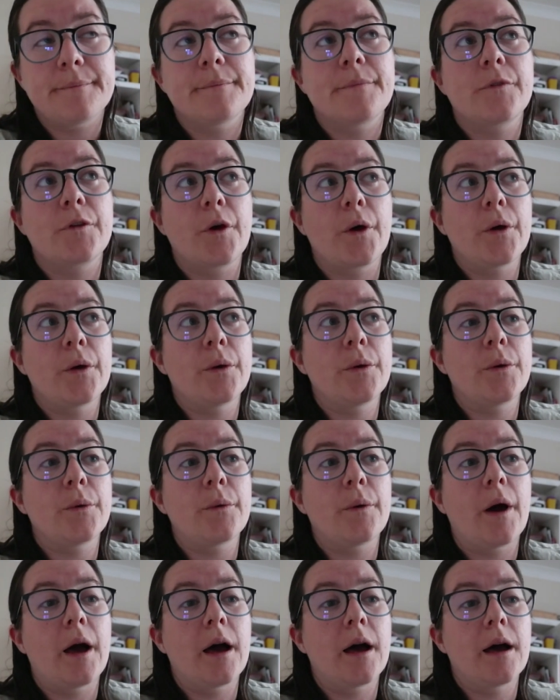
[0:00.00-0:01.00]

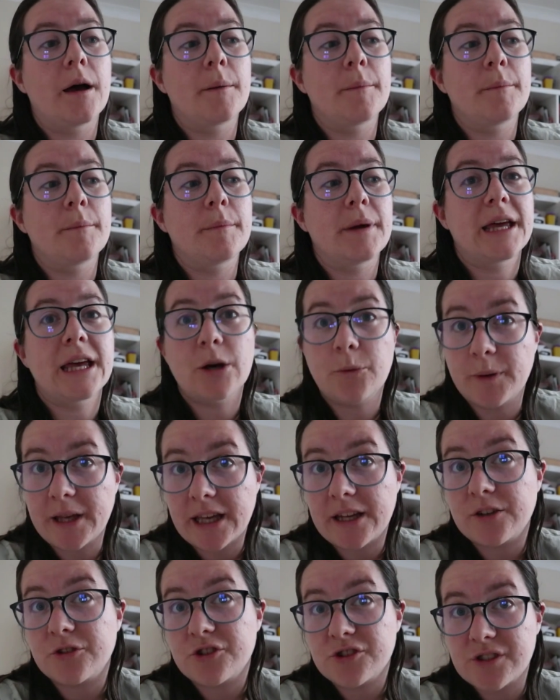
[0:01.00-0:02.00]
So it'll
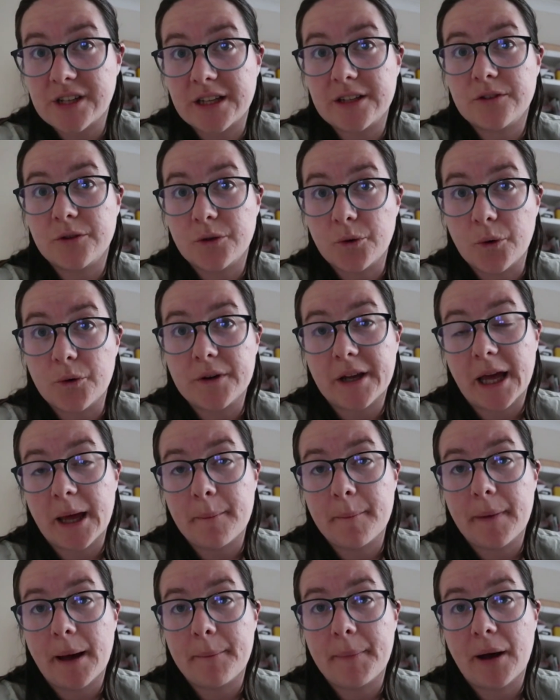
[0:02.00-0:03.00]
be interesting to talk to
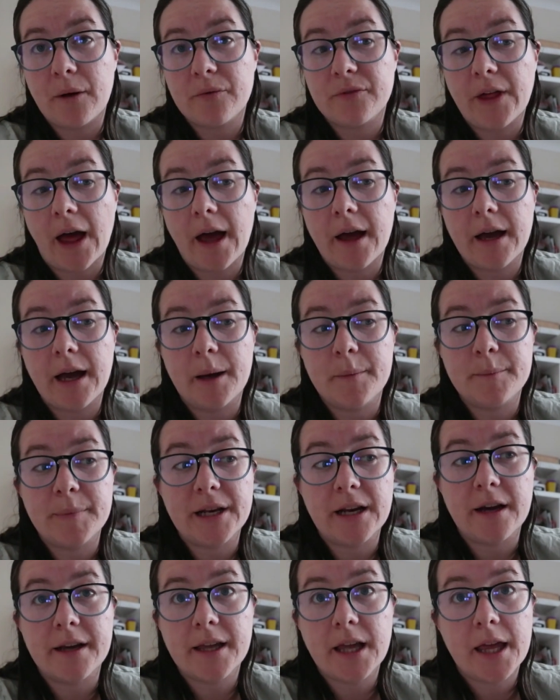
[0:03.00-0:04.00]
him about that and
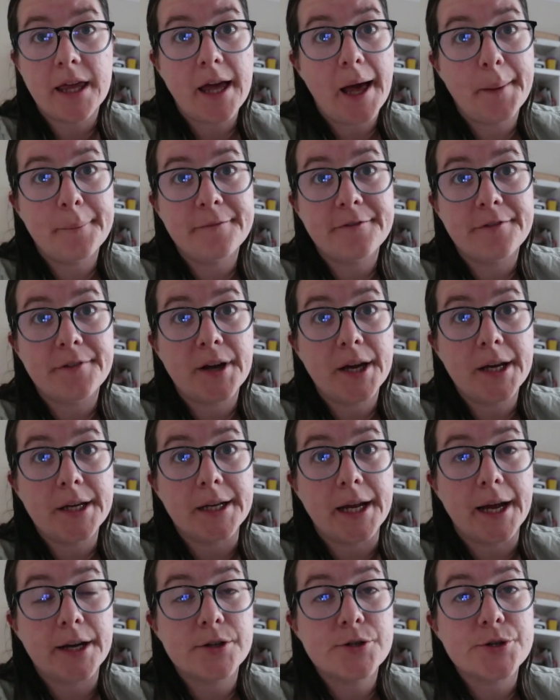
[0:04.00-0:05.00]
be like, yeah, I'm
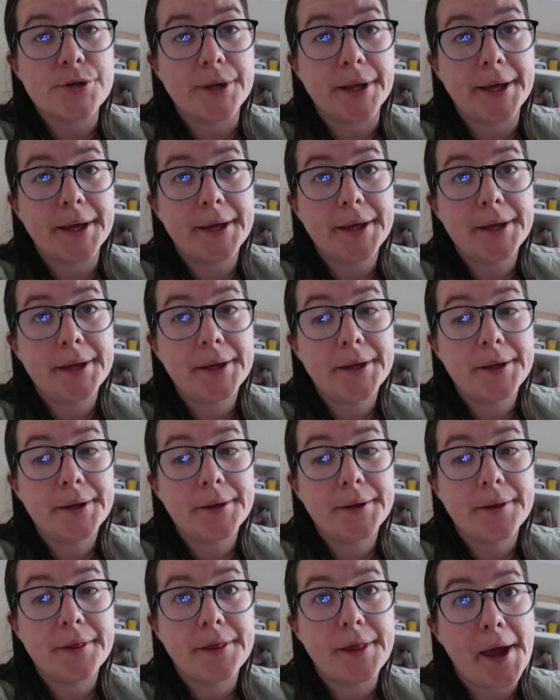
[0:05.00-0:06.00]
fine, actually,
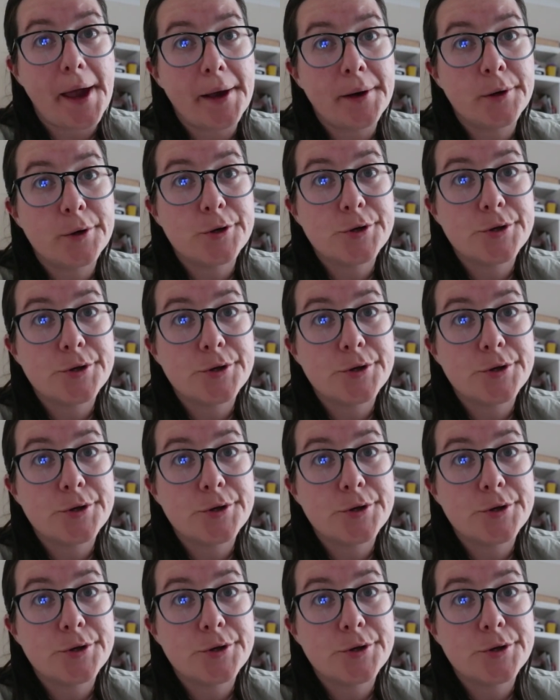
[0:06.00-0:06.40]
thanks.